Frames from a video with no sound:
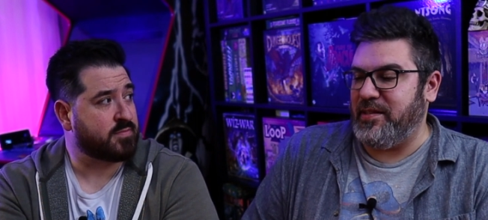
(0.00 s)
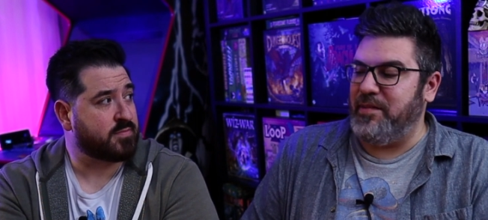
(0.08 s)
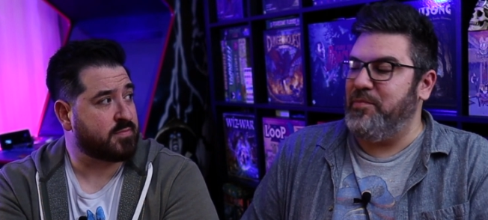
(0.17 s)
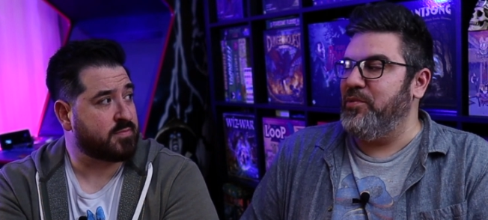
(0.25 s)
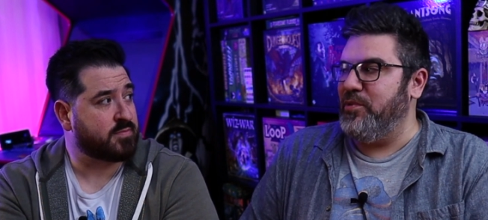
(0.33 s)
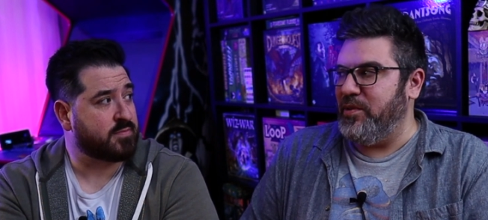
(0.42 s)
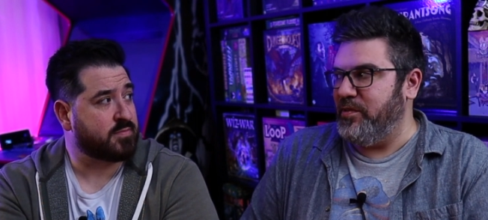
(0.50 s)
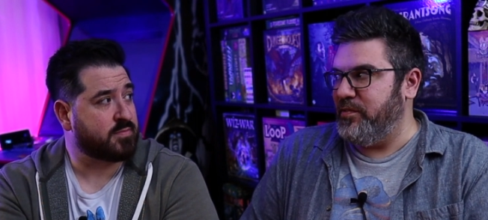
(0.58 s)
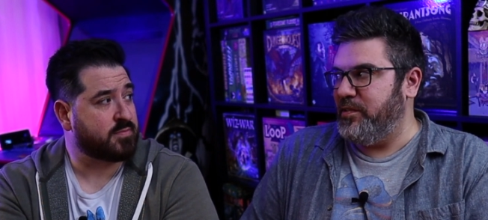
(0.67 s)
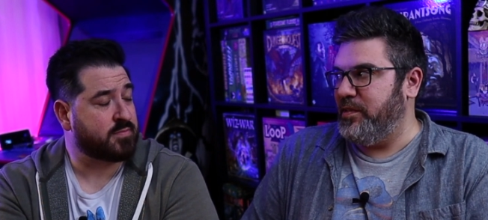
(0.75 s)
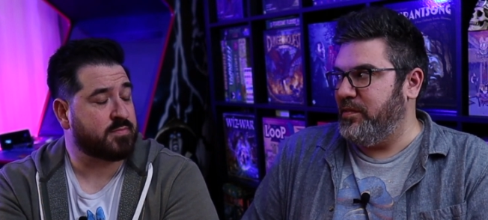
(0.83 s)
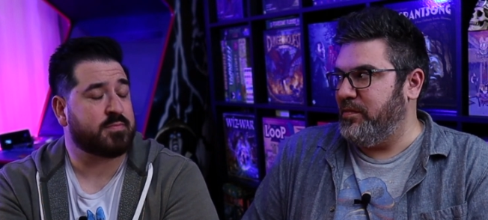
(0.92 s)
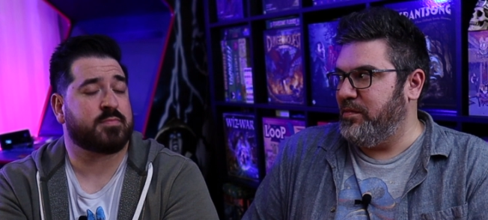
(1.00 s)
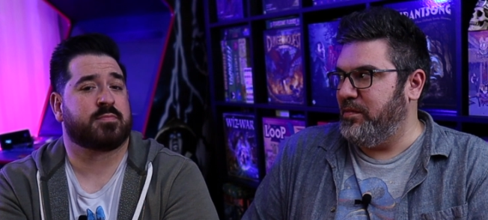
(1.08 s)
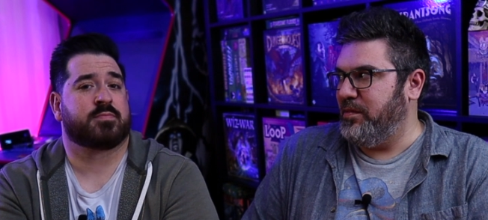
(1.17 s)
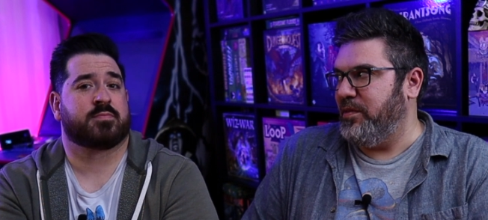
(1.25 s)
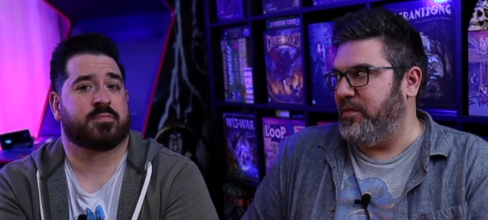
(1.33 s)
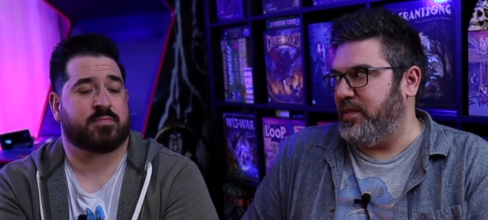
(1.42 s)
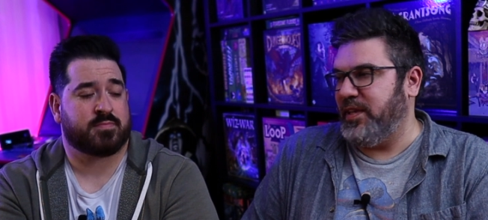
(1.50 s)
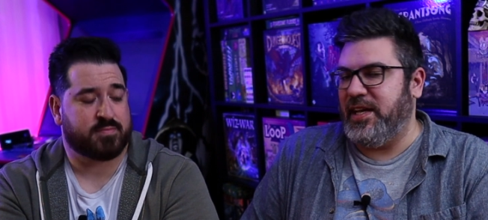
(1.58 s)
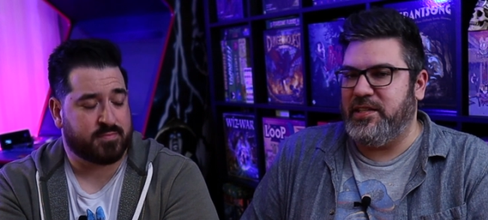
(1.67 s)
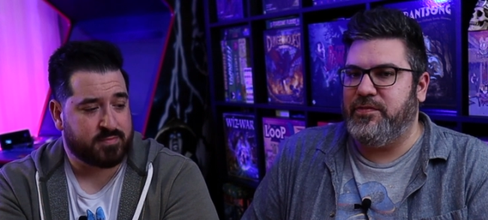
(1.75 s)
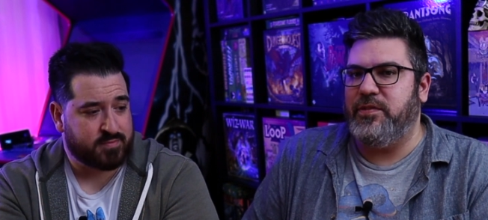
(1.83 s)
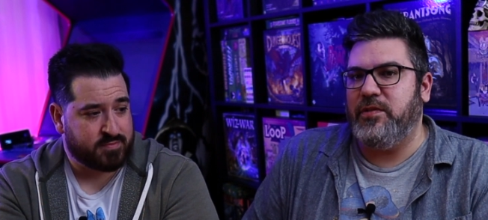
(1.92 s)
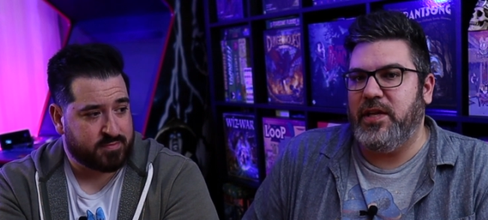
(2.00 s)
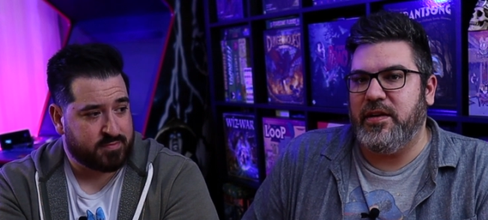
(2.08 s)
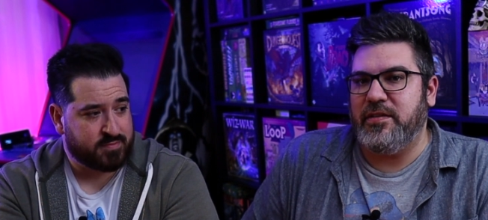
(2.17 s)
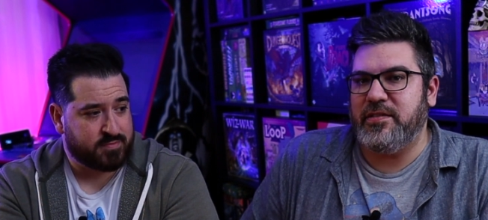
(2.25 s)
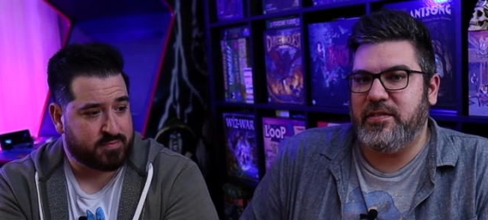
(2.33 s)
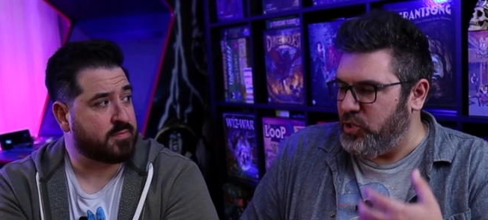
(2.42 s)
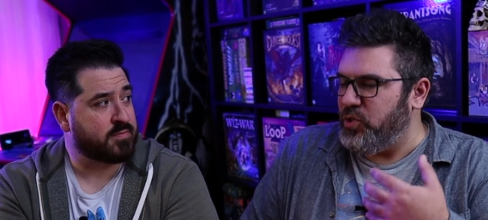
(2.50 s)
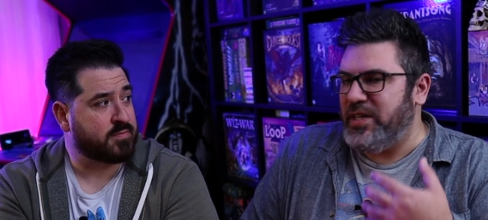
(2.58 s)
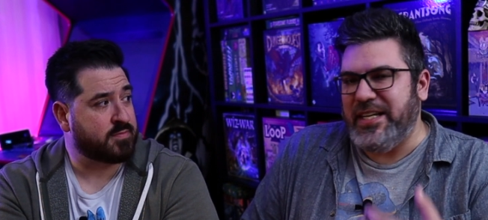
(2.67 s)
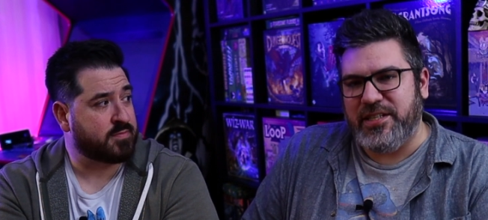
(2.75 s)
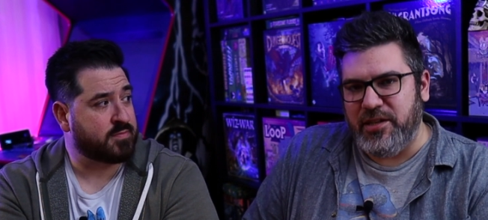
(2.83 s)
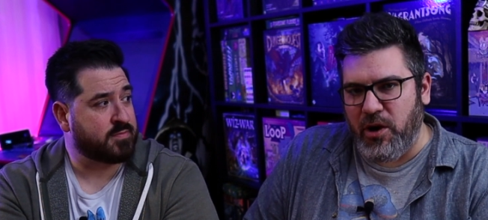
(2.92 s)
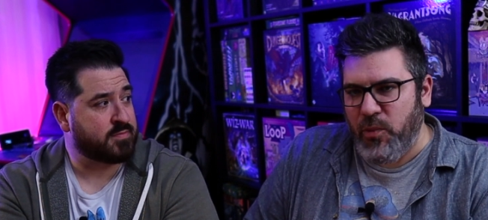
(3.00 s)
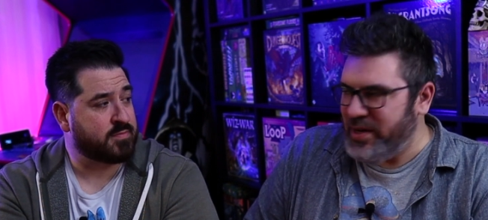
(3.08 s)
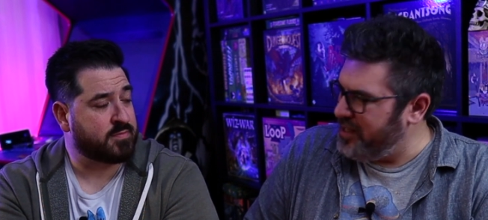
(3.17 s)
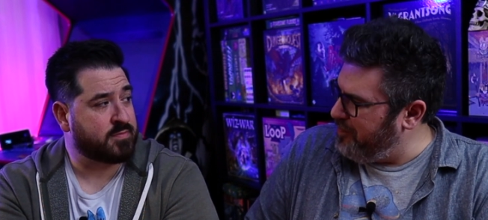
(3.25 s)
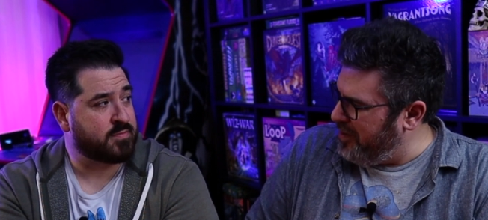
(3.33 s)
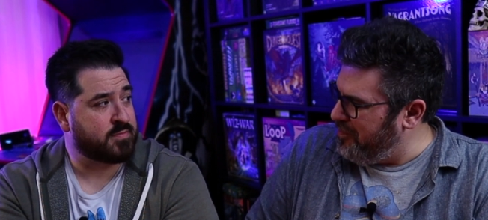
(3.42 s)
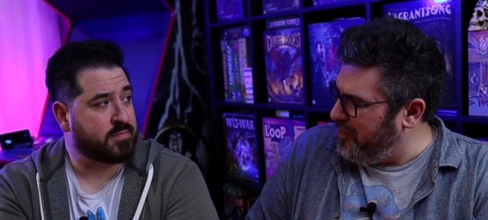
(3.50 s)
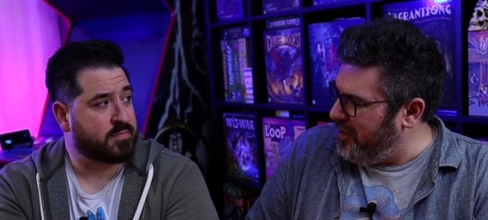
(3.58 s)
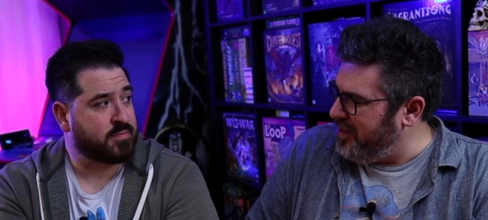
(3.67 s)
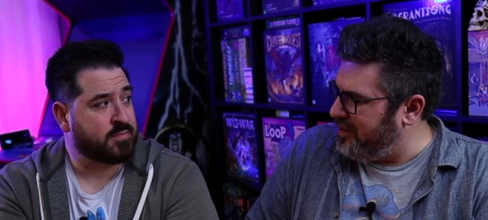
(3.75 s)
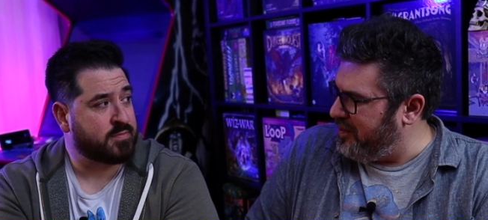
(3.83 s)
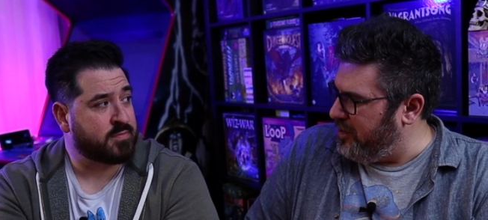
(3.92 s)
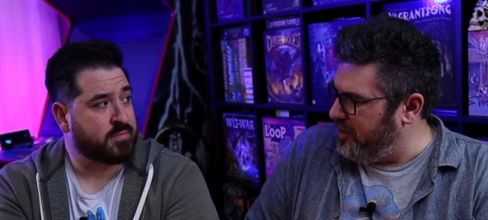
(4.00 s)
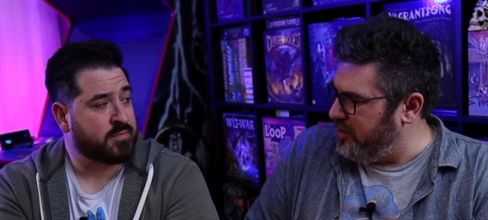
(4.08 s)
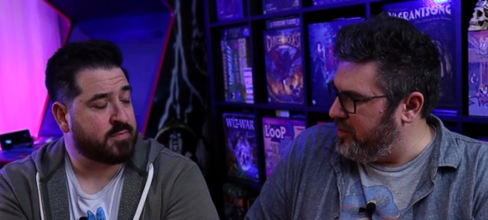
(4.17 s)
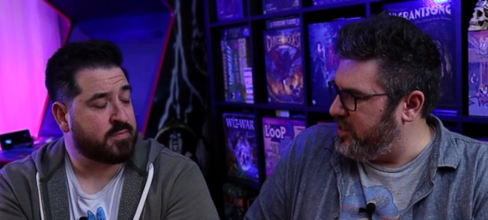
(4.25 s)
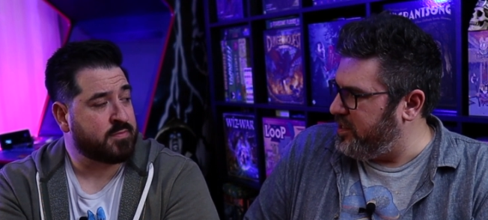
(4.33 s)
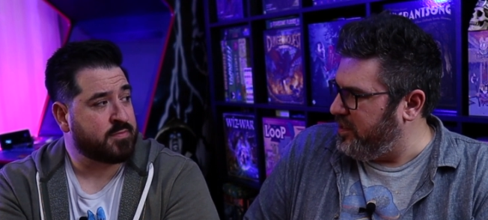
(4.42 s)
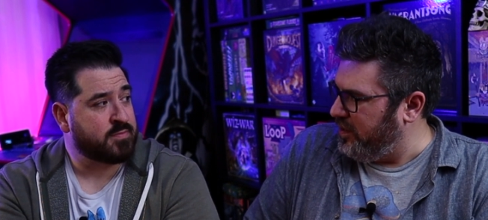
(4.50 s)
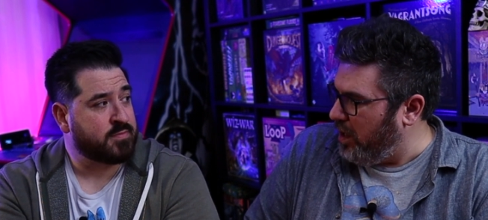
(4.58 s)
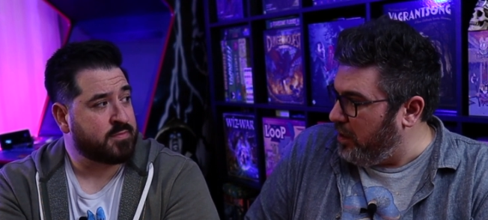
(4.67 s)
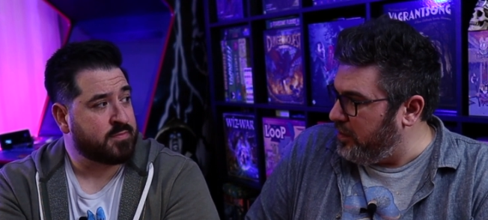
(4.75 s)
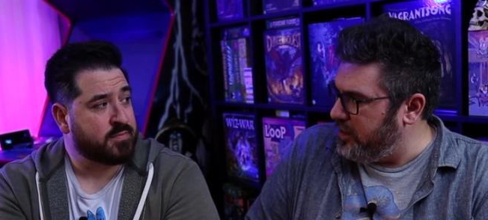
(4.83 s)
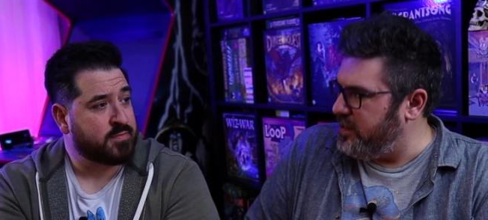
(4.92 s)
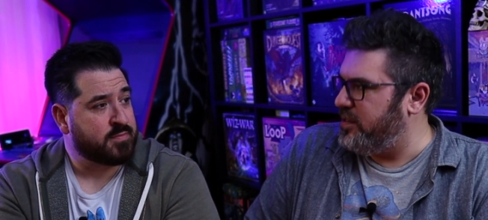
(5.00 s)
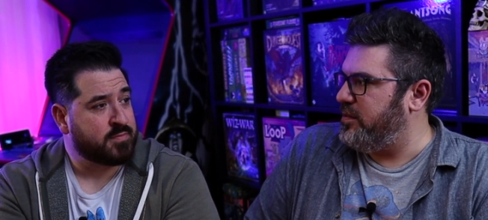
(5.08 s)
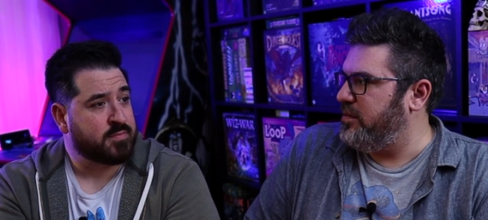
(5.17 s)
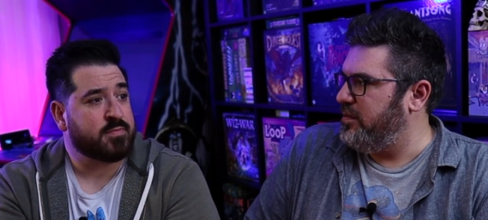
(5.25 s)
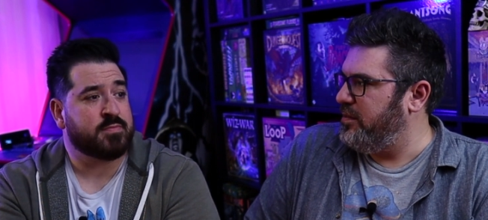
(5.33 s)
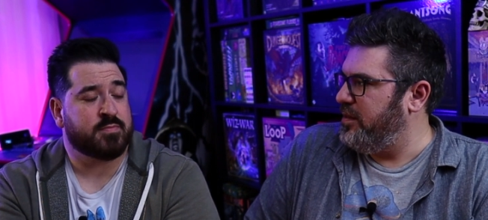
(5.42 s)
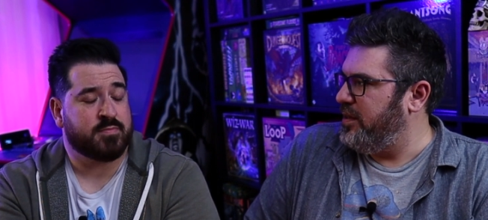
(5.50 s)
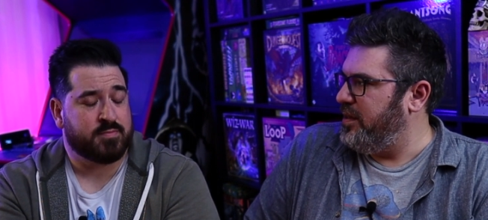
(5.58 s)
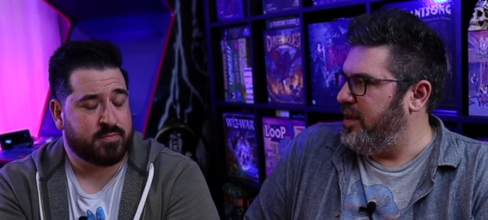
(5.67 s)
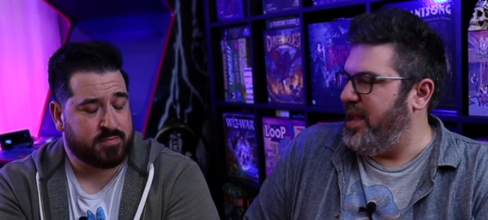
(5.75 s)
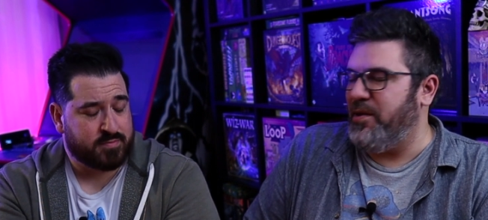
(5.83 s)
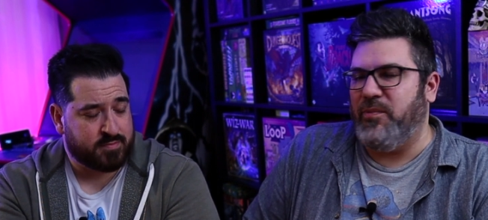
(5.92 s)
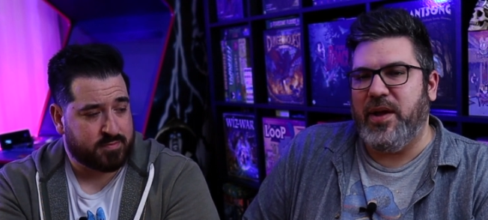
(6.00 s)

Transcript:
Speaker 1: improved over the last few years. You need to know when to pinpoint those lulls mm-hmm. and